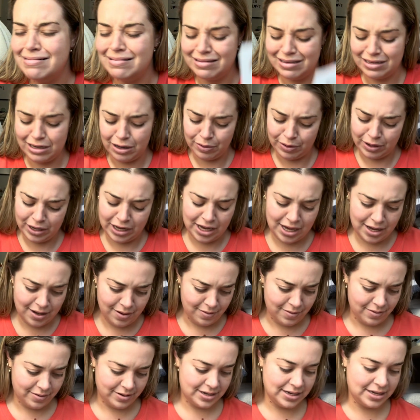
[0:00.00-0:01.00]
So
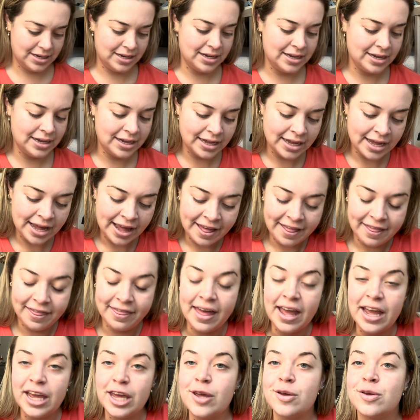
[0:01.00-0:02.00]
cute.
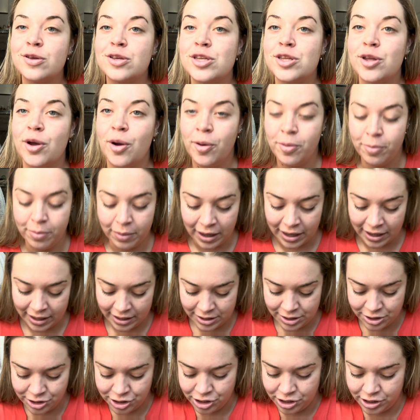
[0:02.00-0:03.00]
Thank you so
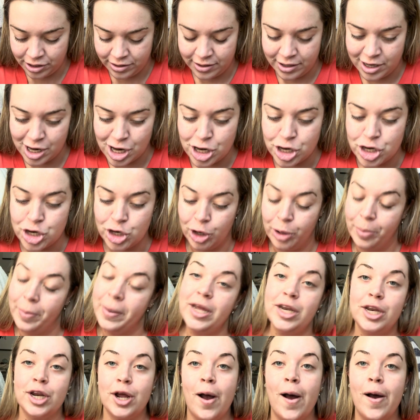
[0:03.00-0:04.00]
much,
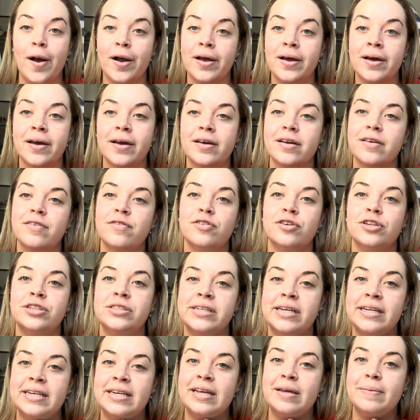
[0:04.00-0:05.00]
Dermy Doc, for
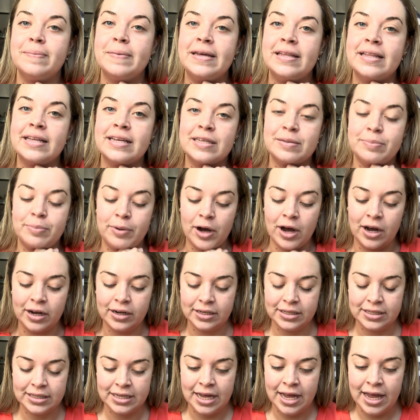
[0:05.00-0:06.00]
sending me this
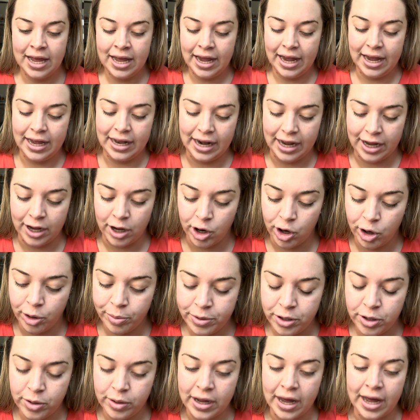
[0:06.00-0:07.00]
box. And I hope
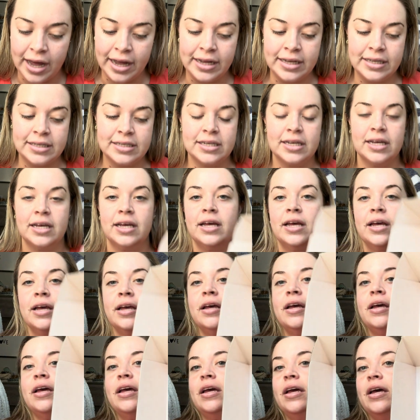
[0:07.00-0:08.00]
you guys
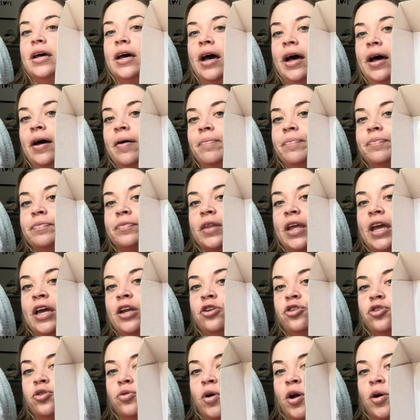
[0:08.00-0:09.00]

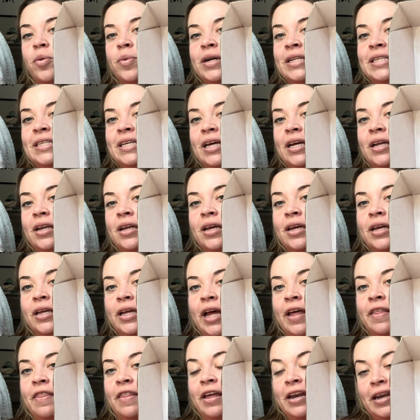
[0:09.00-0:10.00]
enjoy what's in it
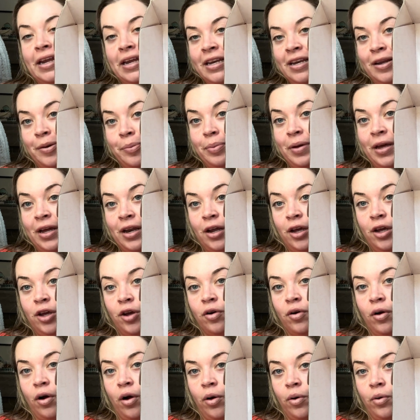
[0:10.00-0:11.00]
and then end up getting
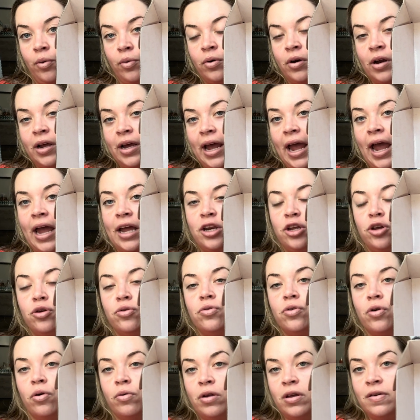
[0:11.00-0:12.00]
your own. And you
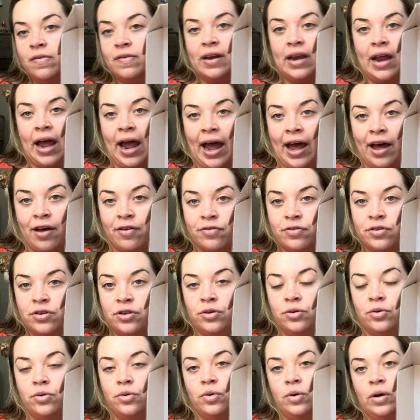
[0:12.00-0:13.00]
don't even have
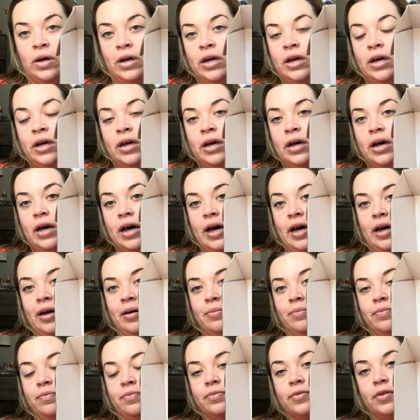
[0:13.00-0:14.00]
to
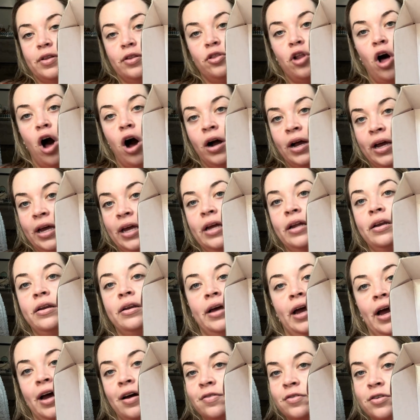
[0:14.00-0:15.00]
lock in to
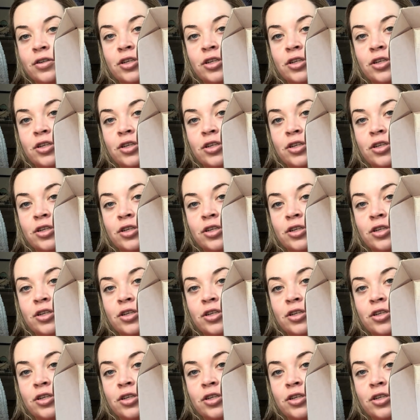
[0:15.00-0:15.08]
have a